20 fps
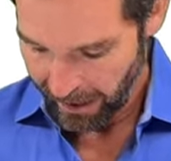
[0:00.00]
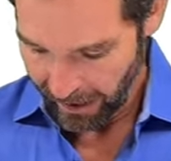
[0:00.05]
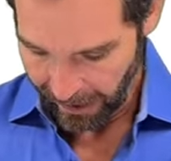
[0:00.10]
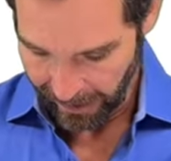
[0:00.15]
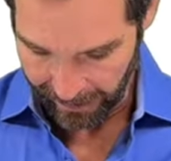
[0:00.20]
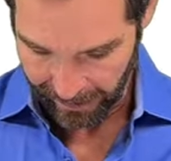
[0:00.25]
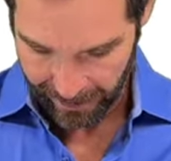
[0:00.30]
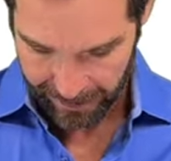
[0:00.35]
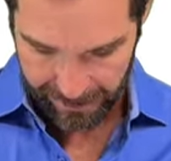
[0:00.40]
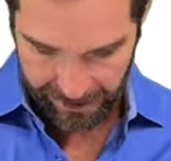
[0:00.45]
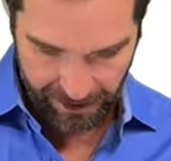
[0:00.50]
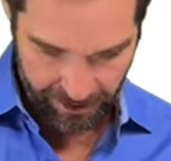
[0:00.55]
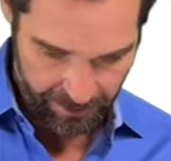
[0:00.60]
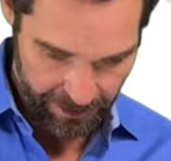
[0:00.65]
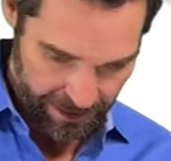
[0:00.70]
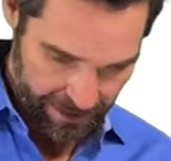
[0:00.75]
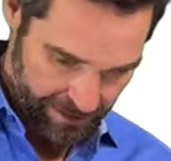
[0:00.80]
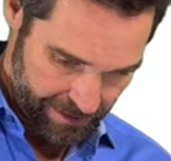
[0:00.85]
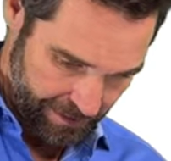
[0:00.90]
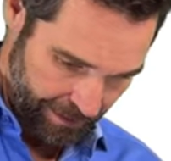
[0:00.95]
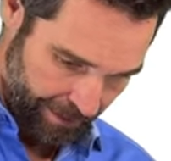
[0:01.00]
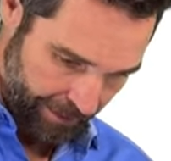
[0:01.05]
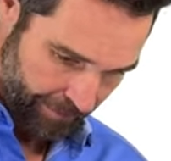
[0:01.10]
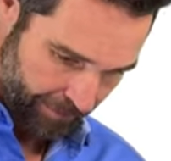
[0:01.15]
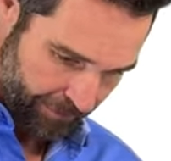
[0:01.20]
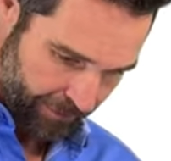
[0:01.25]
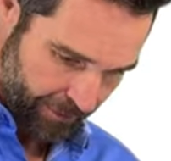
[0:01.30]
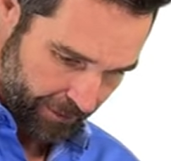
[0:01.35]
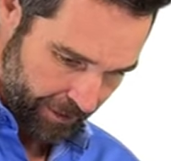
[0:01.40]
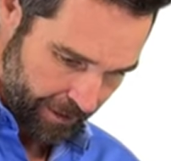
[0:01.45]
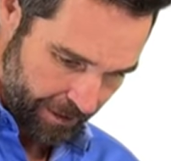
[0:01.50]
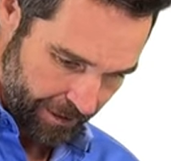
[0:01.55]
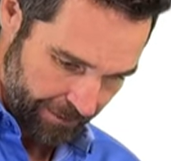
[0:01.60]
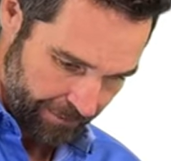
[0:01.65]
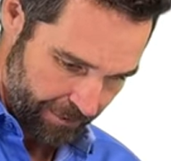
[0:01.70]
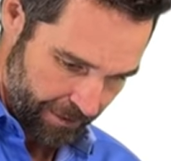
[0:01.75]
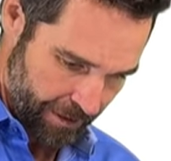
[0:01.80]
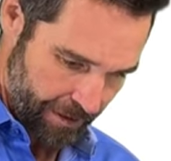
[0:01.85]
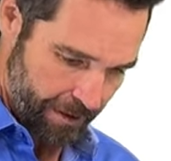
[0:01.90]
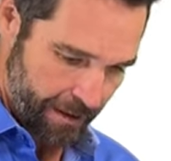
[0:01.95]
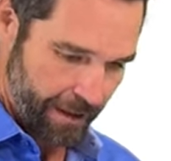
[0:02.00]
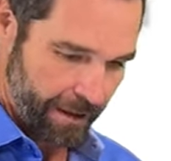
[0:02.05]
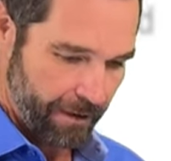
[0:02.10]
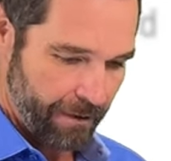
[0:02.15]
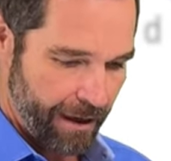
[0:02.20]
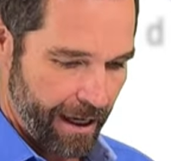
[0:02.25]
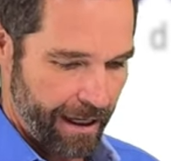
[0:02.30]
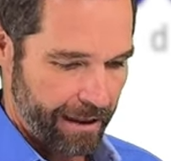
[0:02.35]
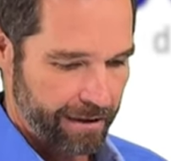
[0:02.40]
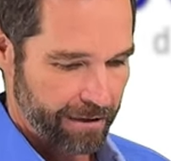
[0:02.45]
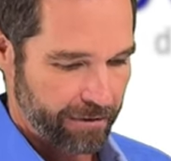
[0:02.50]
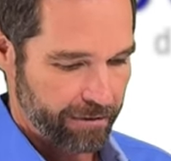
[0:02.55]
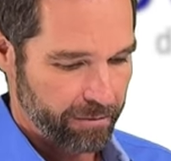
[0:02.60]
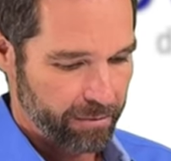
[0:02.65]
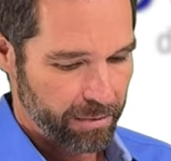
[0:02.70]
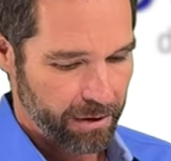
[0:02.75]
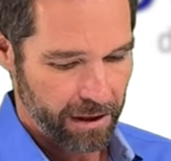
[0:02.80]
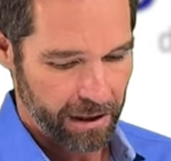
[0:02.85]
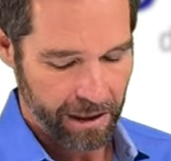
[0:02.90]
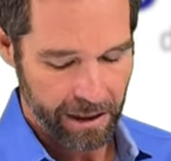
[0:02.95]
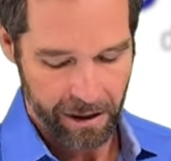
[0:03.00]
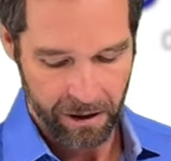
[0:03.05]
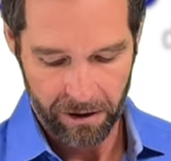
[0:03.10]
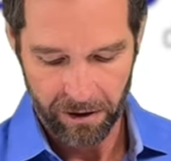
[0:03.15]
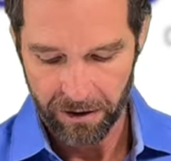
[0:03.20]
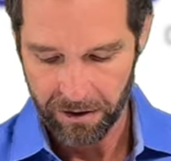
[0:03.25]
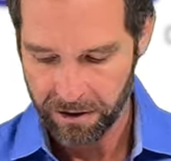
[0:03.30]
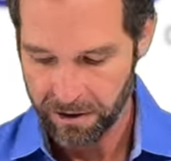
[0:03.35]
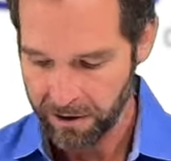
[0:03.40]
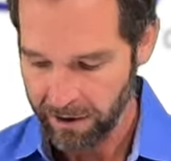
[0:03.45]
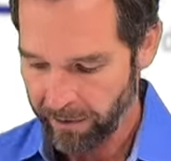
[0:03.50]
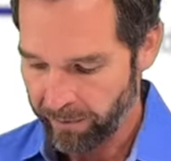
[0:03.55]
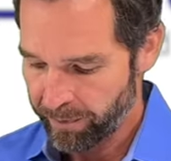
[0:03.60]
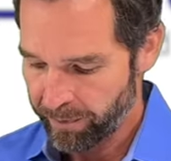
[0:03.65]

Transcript: and that's going to be the same for all of our interactive players.